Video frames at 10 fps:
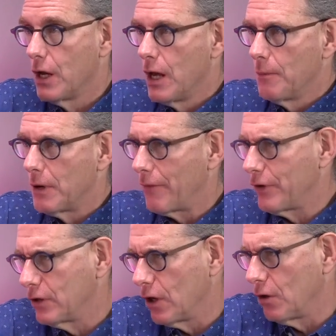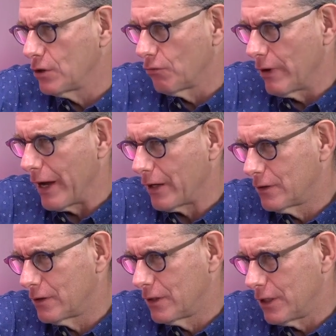but having no
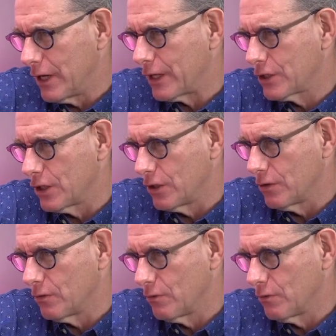direct connection